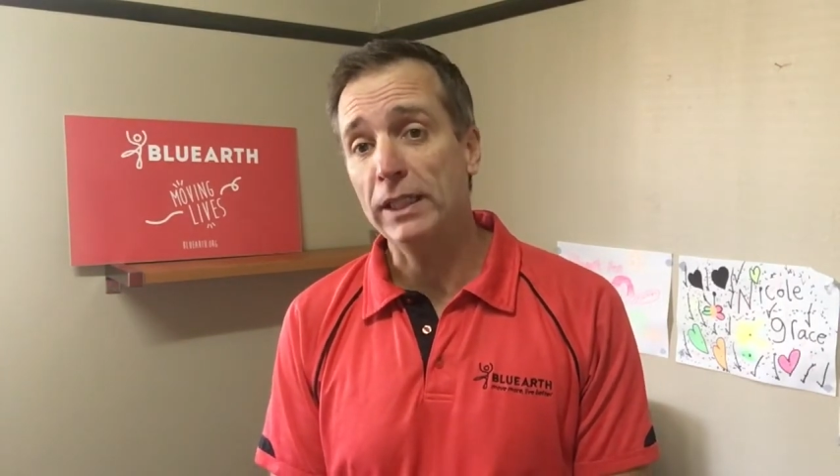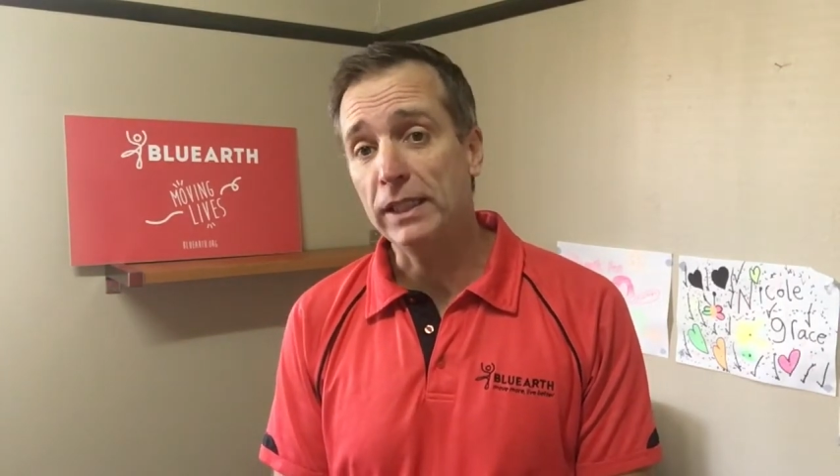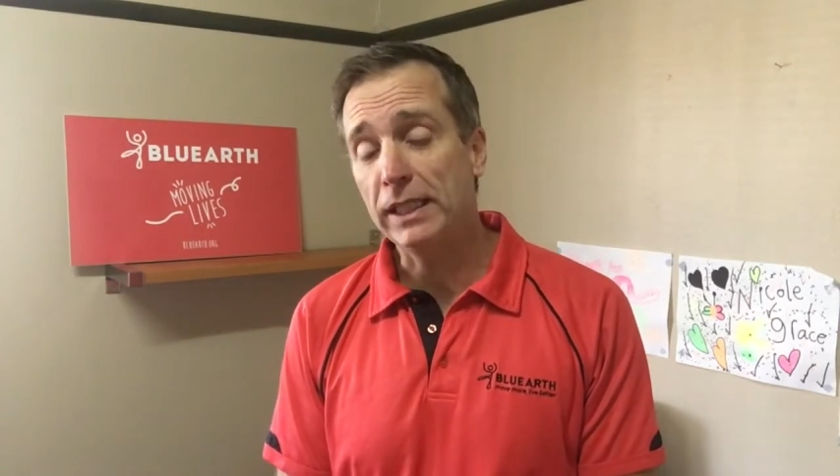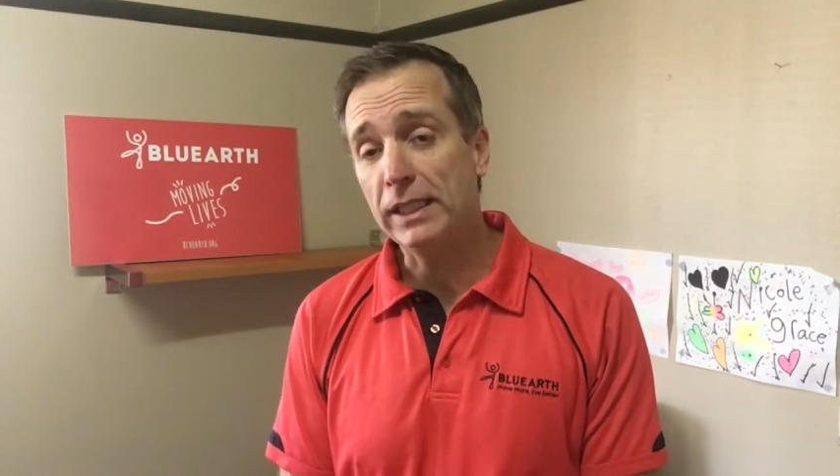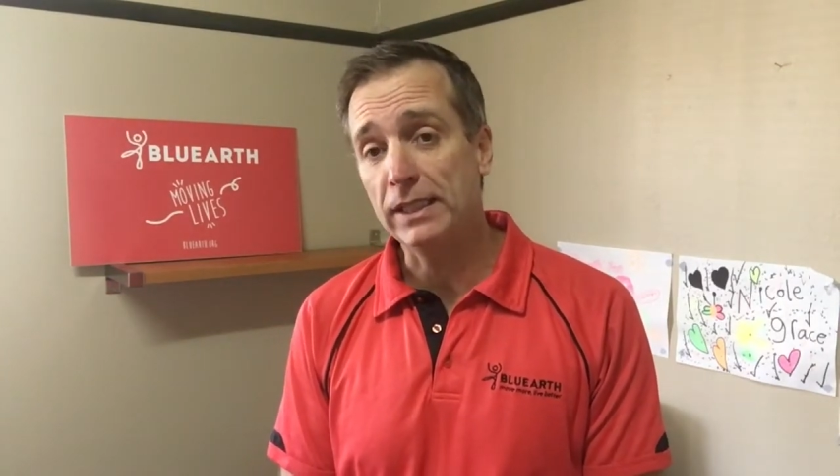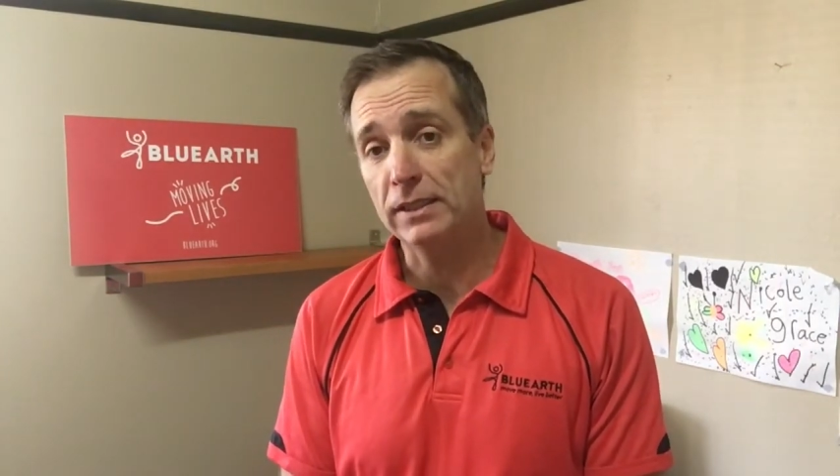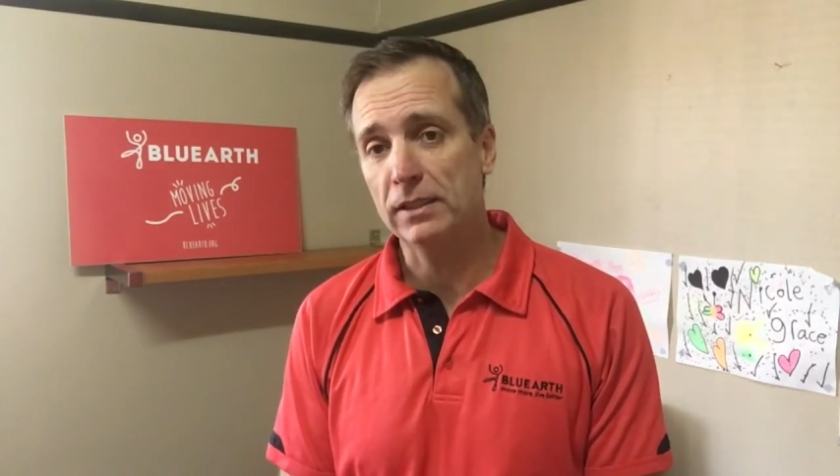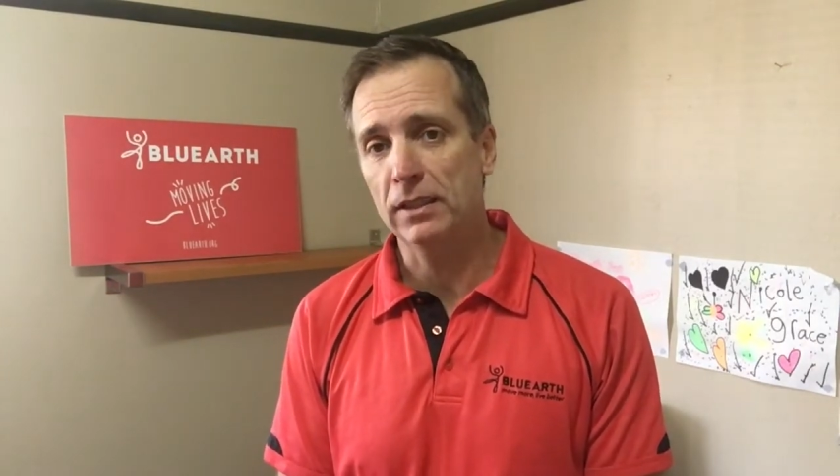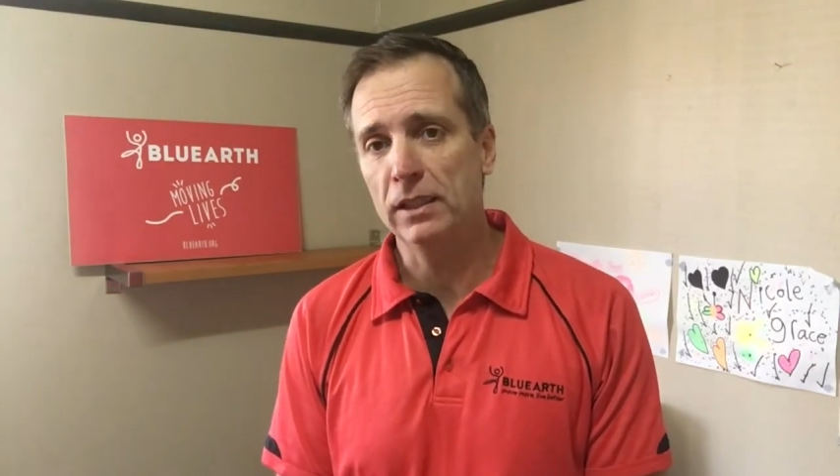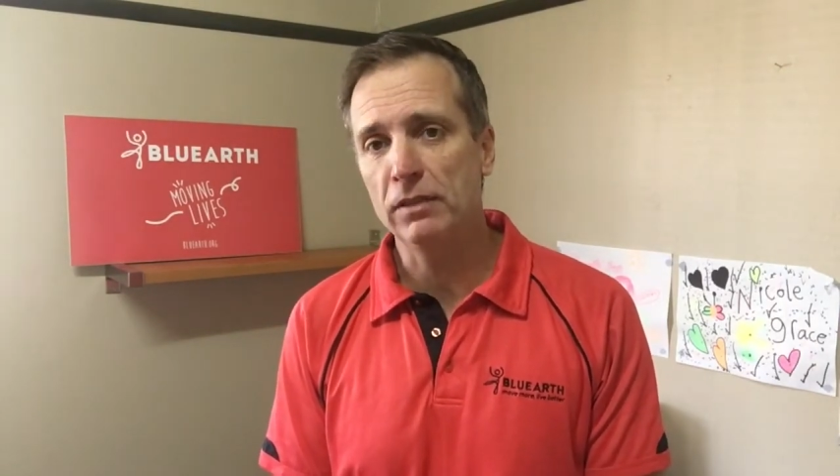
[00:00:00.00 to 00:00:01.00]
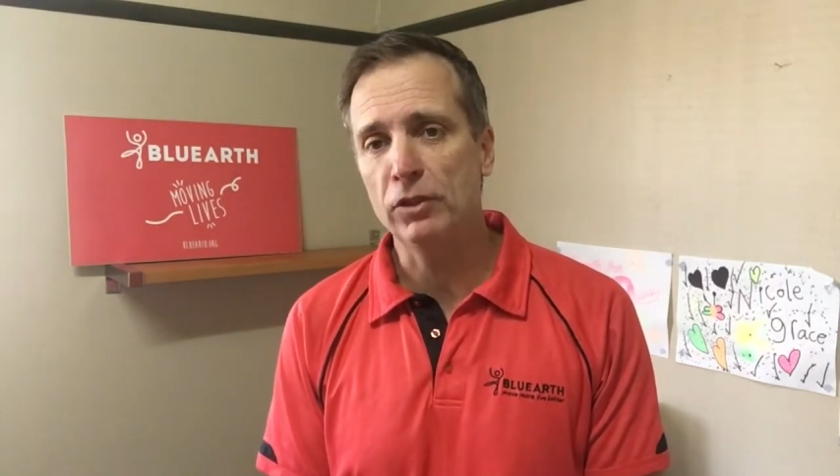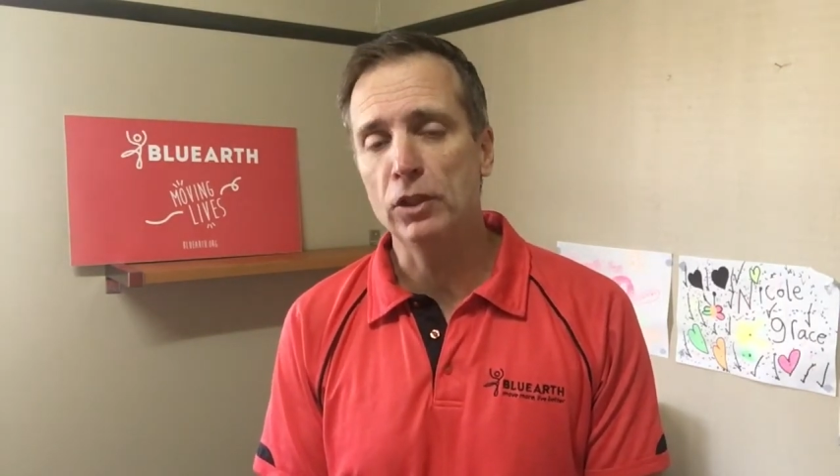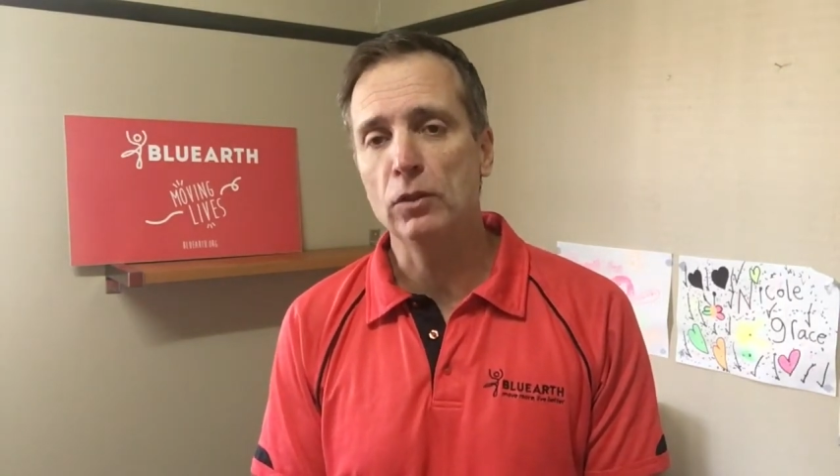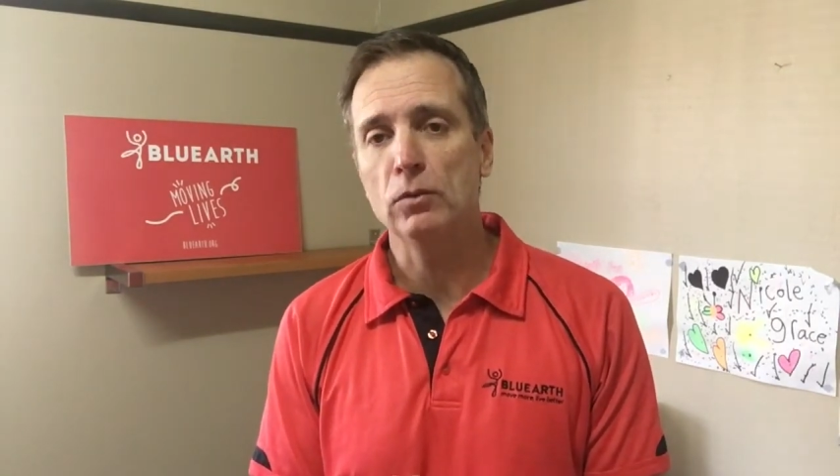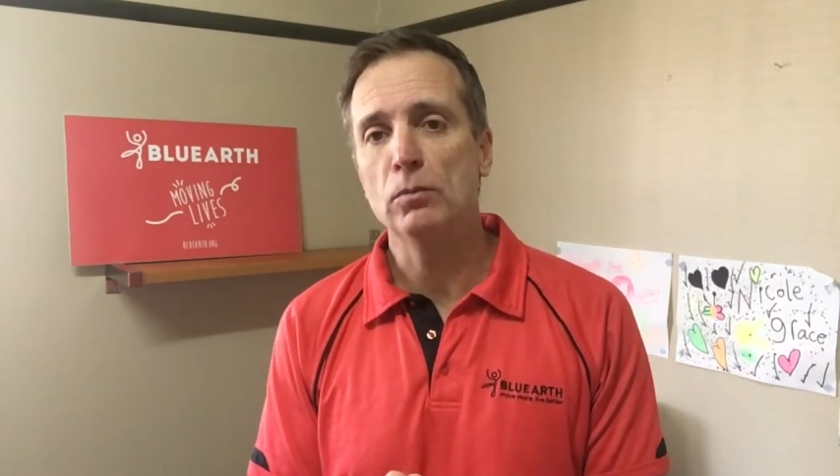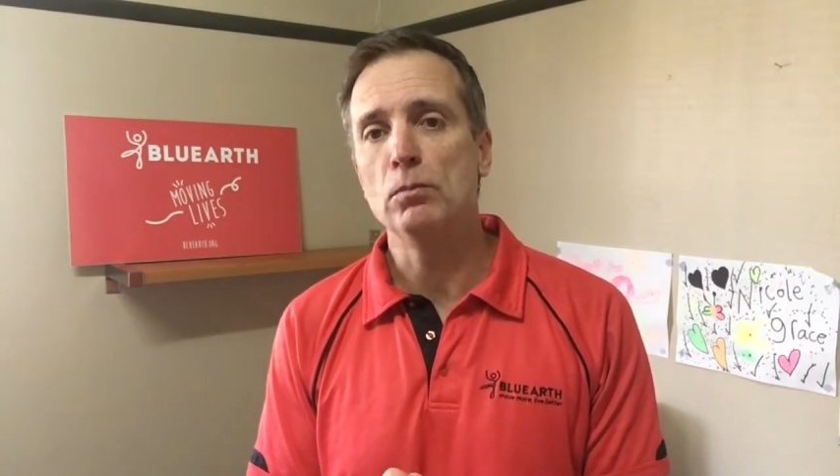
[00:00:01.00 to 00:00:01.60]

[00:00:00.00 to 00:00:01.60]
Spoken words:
years delivered